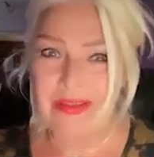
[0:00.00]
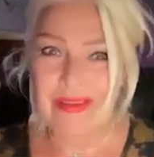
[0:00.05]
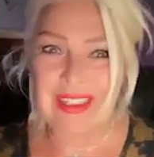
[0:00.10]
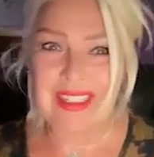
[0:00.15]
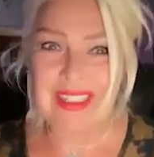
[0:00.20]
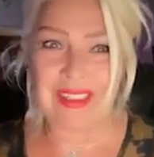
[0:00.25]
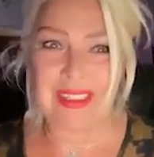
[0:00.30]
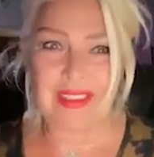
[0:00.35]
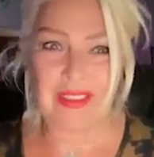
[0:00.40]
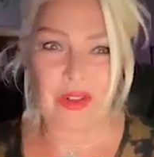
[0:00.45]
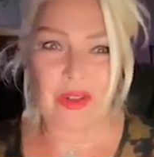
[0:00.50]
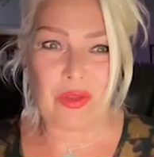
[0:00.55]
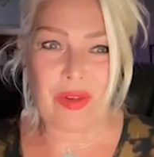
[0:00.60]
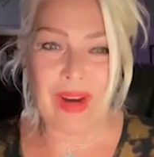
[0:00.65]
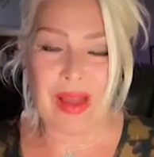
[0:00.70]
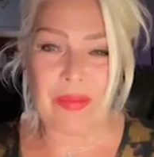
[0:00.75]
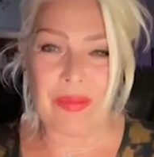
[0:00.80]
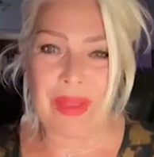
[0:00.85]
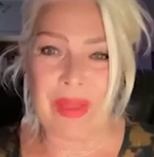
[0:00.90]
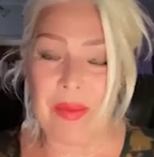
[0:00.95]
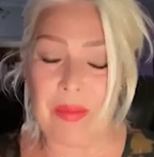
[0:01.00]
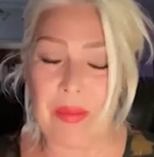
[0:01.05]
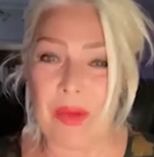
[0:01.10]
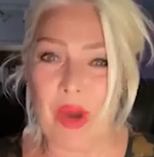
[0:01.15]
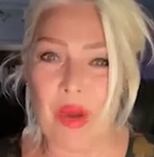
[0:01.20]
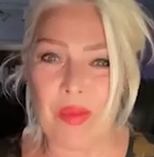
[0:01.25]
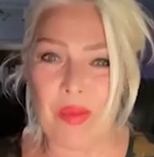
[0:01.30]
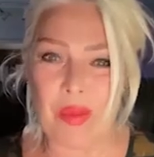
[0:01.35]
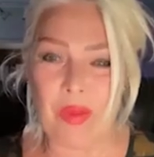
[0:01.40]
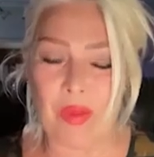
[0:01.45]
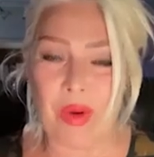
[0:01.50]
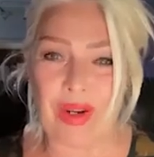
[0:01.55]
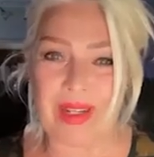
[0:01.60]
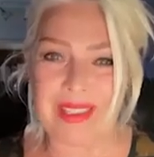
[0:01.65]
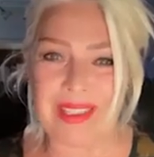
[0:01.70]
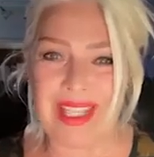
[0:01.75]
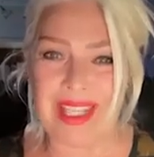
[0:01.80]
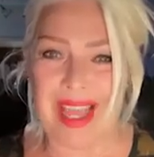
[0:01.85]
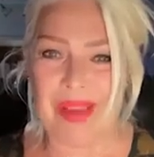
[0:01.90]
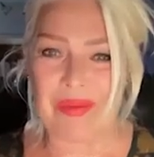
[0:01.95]
really grab that moment while
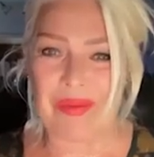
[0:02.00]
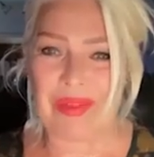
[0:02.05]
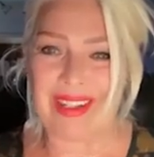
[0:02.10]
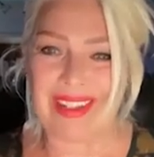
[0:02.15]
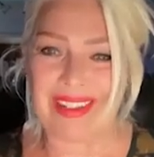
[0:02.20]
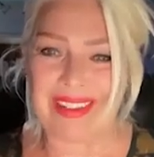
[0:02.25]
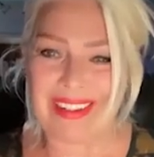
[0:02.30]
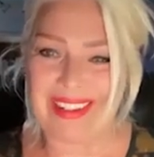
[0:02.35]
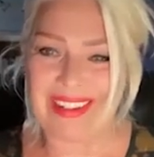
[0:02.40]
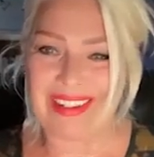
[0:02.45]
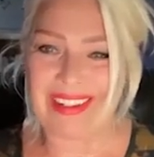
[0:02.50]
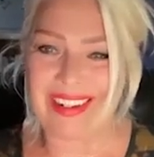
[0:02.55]
it's happening.